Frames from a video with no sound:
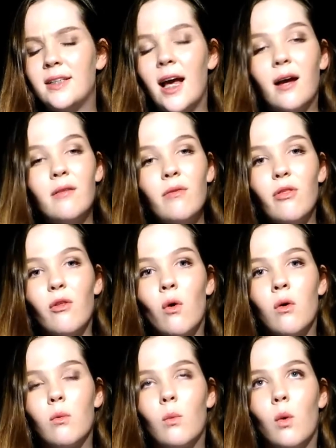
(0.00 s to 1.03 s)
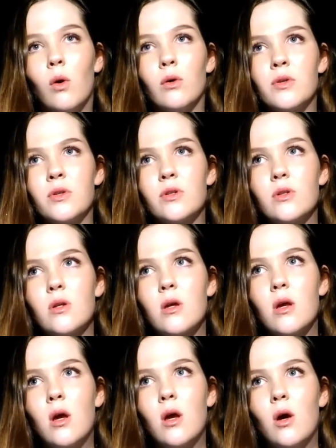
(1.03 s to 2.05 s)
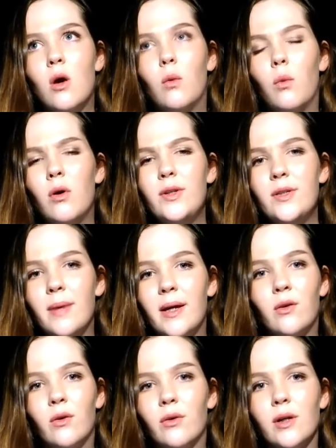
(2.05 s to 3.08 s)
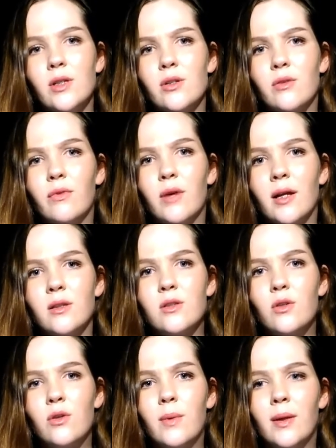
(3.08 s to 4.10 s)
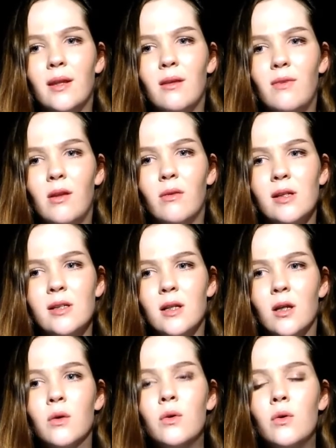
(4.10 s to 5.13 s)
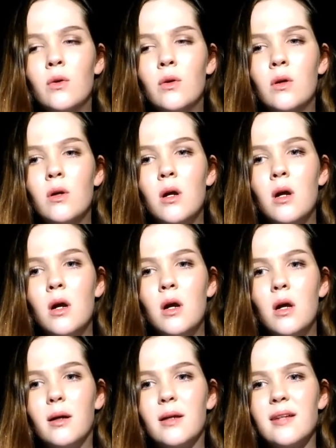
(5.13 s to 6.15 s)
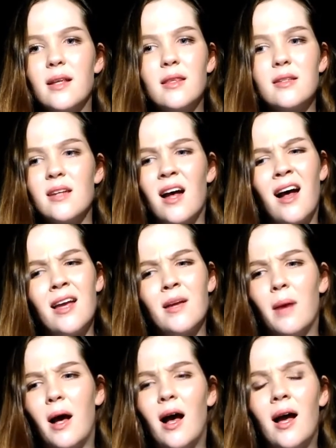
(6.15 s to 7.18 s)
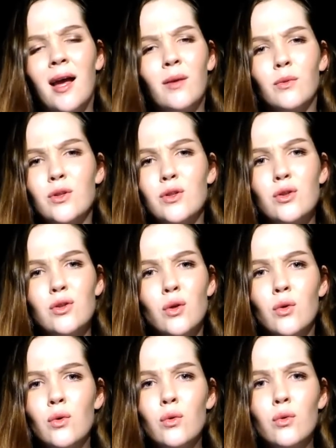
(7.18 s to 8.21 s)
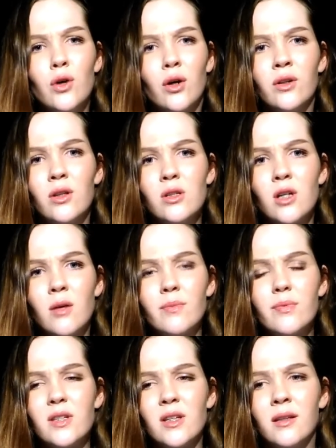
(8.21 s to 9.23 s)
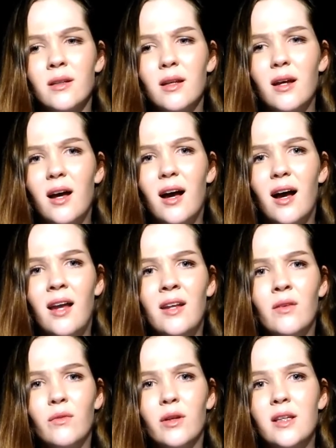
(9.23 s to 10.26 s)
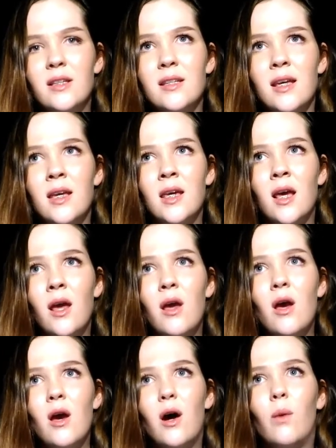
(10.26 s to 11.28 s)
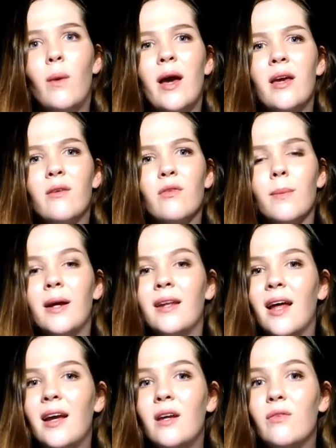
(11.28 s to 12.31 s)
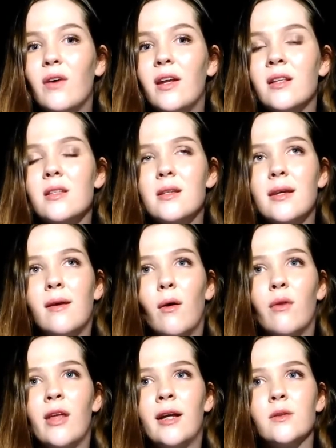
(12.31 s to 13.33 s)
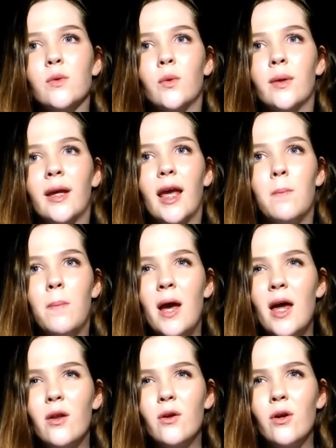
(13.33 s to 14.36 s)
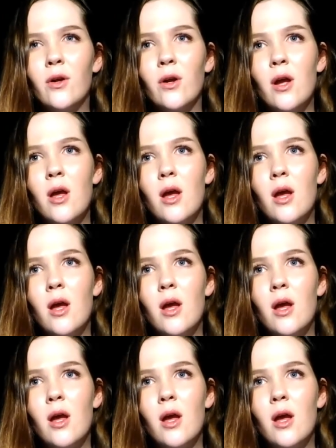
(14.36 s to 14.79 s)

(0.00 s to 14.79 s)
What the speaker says: second thought was, what do my non-Christian friends do when they feel this low? Because at the time I was so down in the dumps and I didn't really see a way for my life. I didn't see how things were going to get better.